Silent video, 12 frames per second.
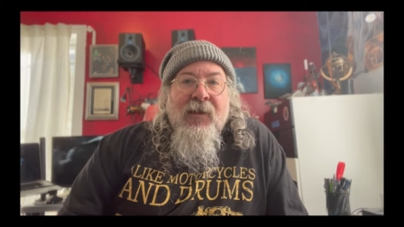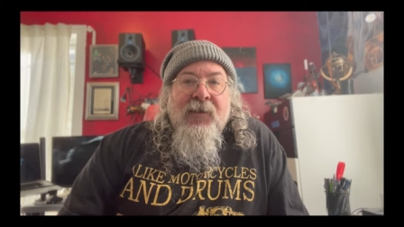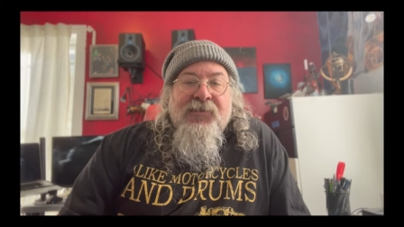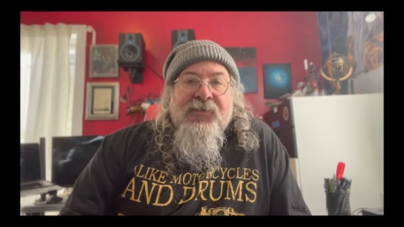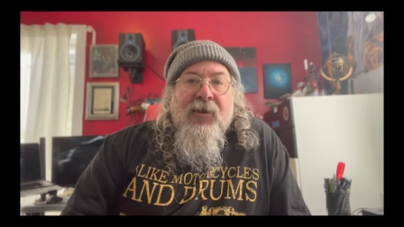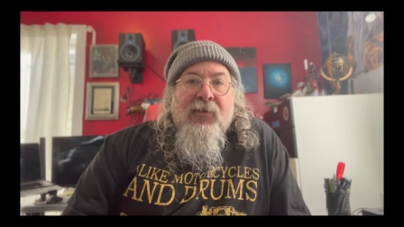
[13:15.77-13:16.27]

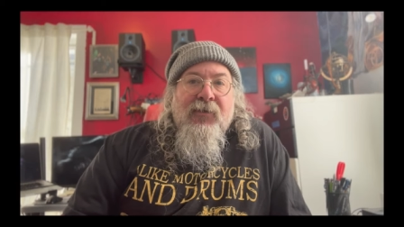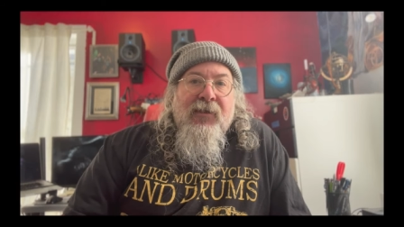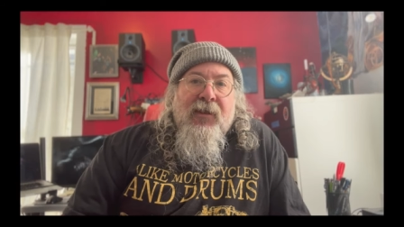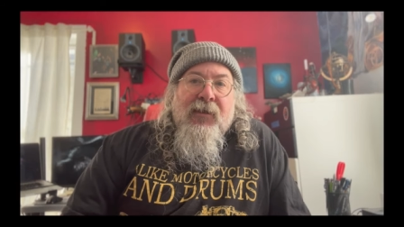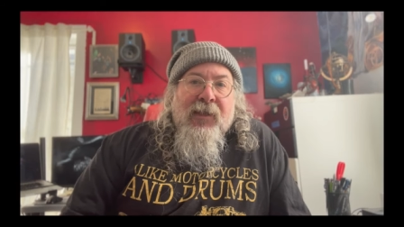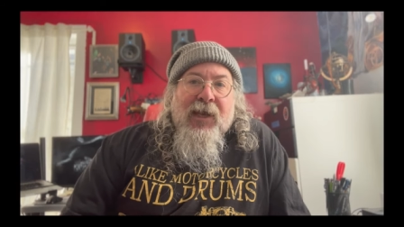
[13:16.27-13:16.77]
So,
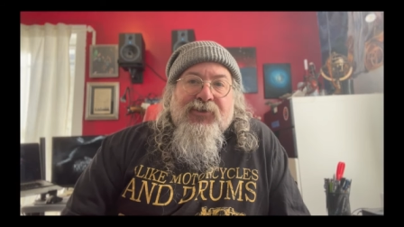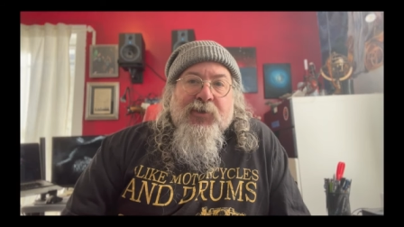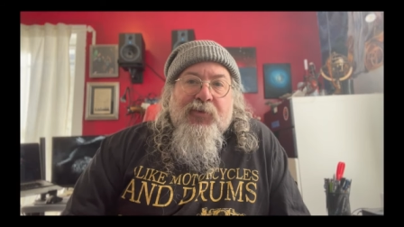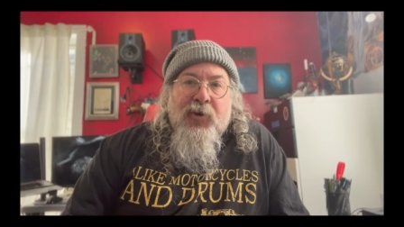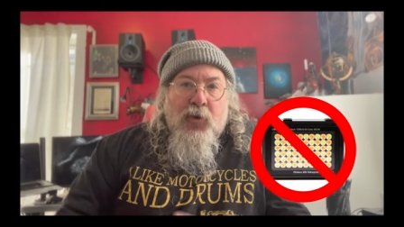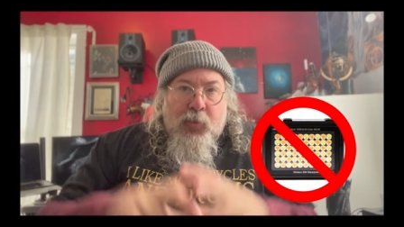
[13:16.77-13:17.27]
you know, Litra
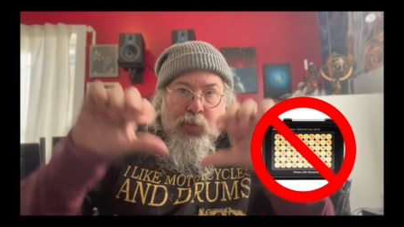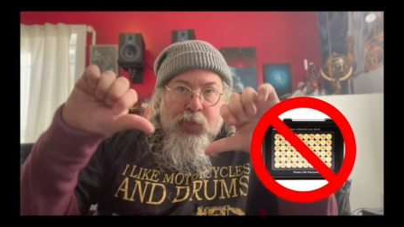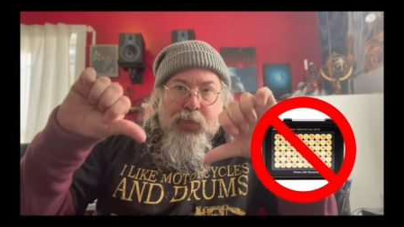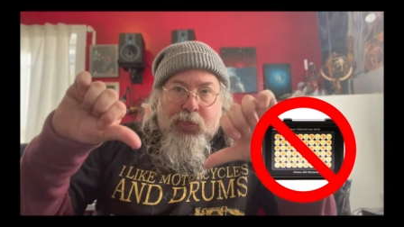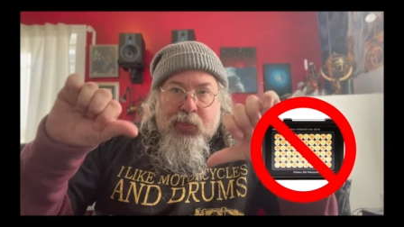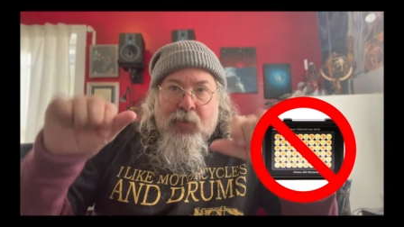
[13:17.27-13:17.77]
Pro,
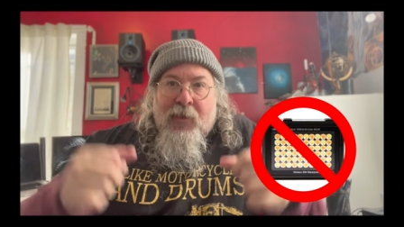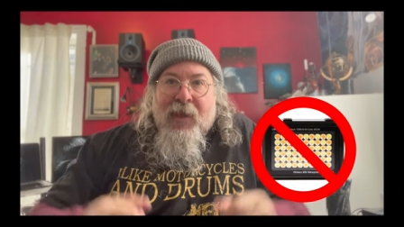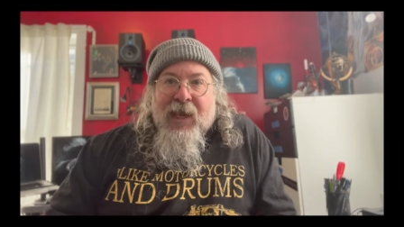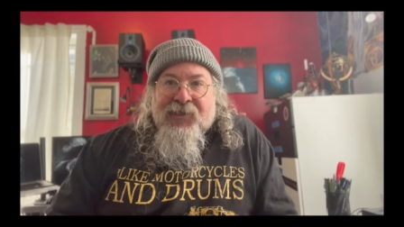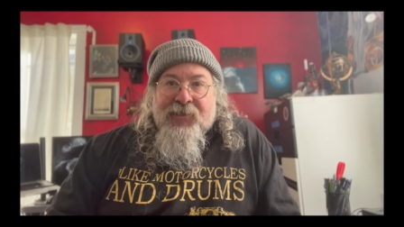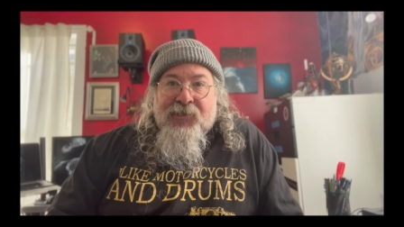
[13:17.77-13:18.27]

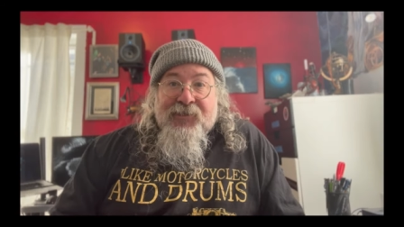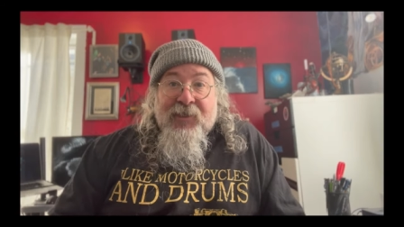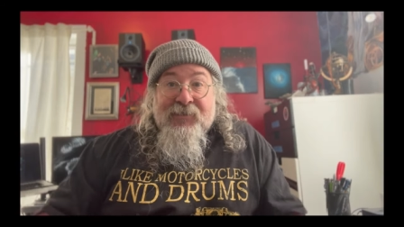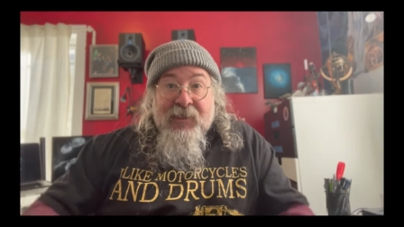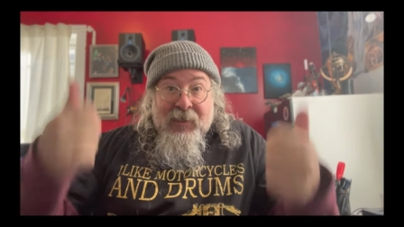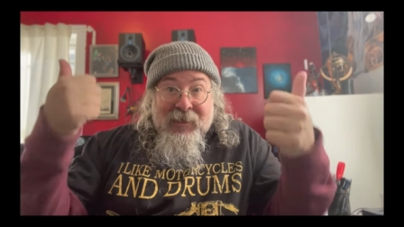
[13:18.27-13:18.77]
SL60,